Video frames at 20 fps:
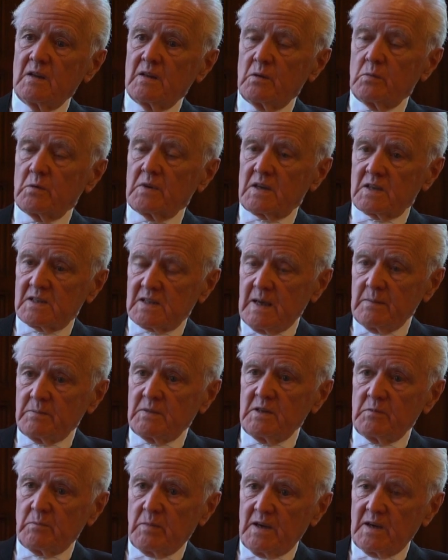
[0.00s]
that were
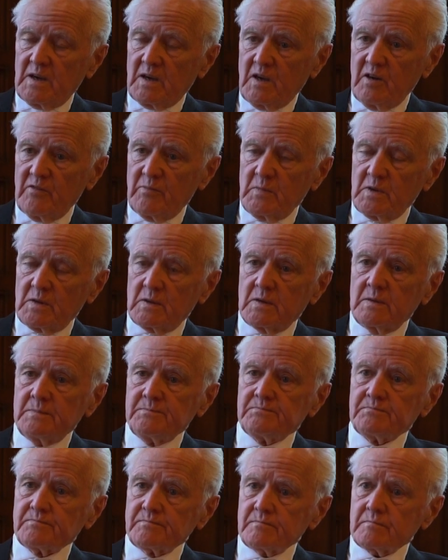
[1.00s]
accepted by government
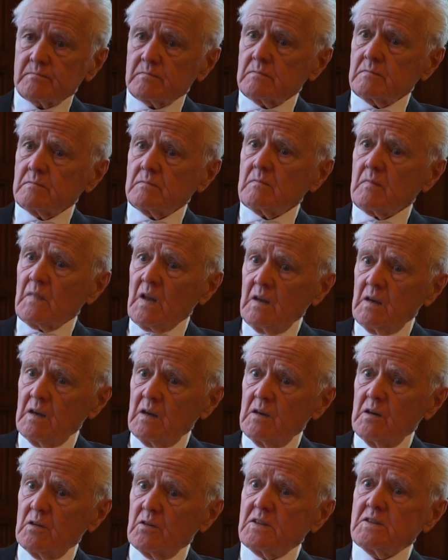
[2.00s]

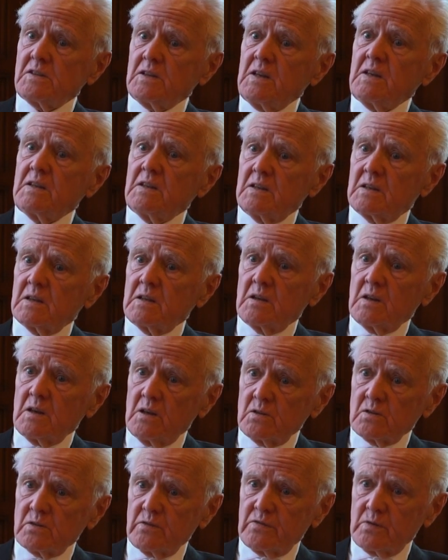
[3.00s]
originated in the
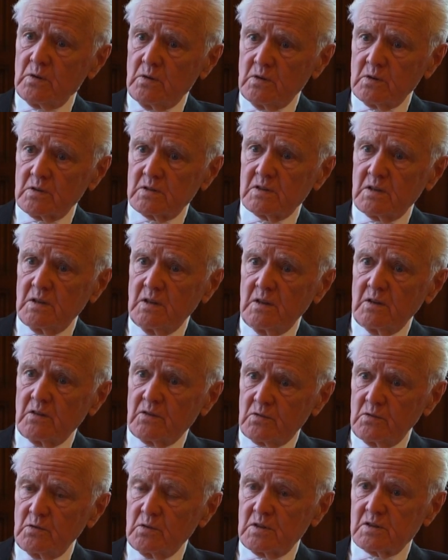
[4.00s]
House of Lords
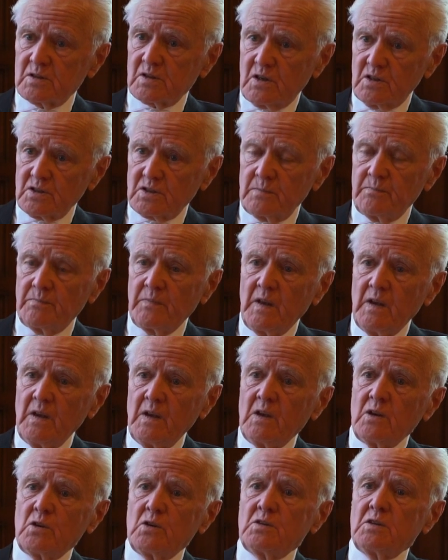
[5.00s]
through discussion.
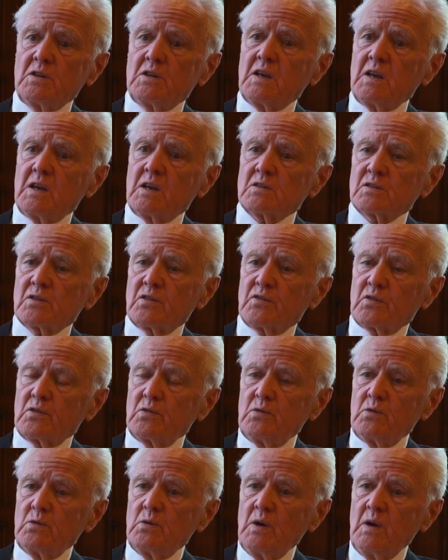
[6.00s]
Could you take us
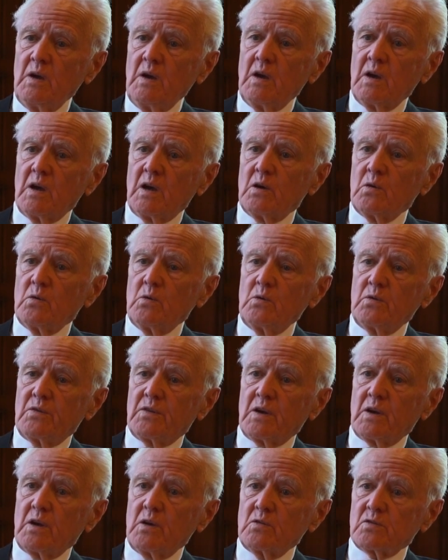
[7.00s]
through how
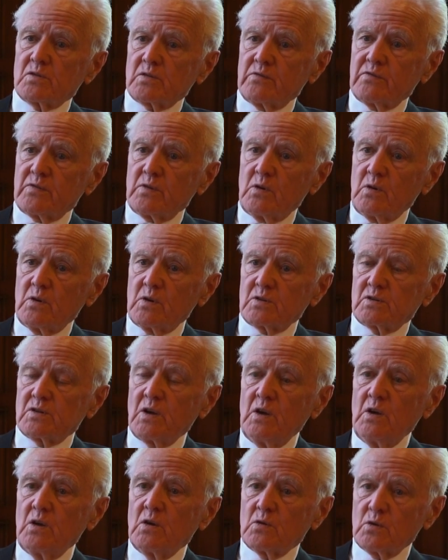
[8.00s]
the House of Lords
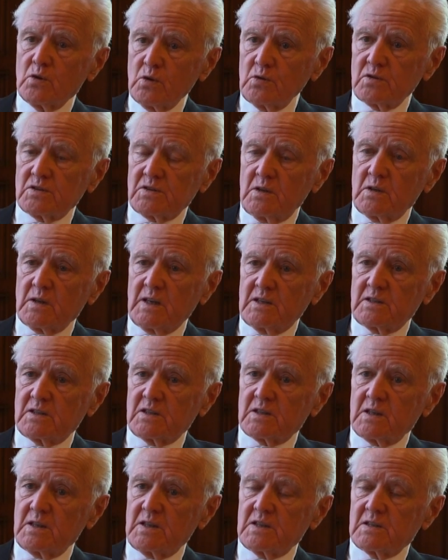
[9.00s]
looks at
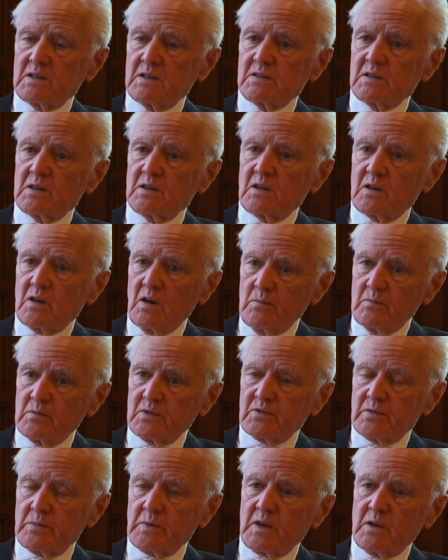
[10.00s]
legislation that
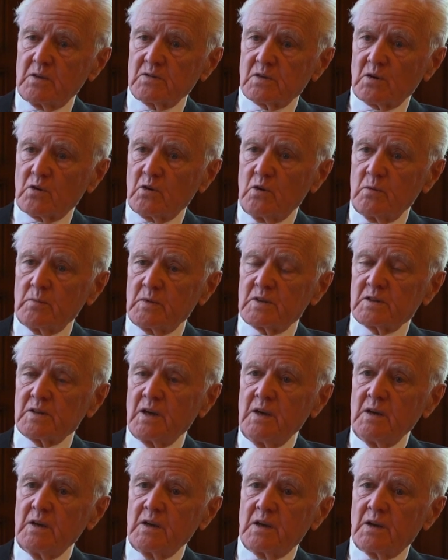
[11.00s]
comes from the House of Commons
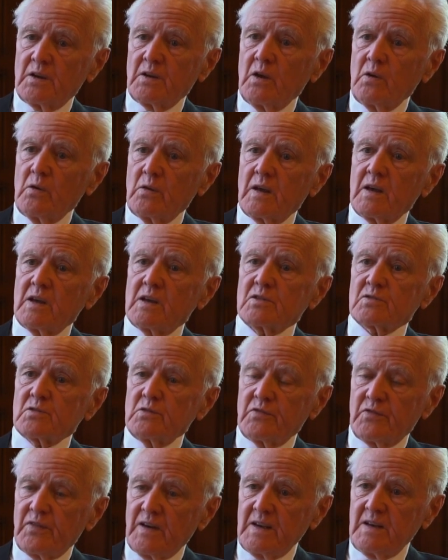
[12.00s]
and how that is
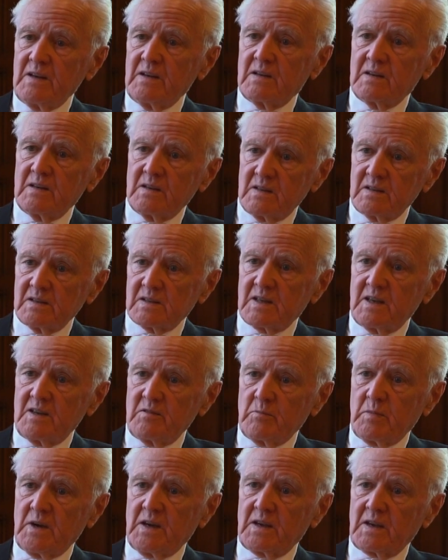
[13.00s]
refined and
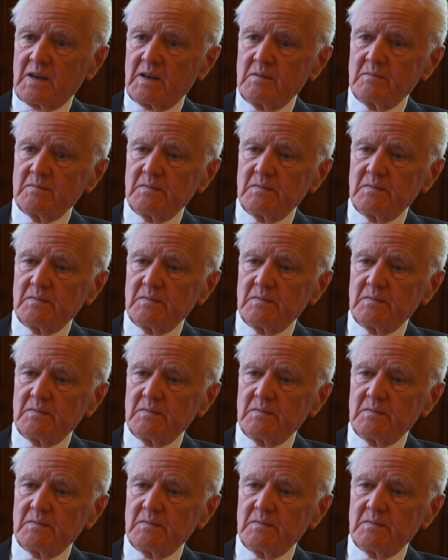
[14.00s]
sent back?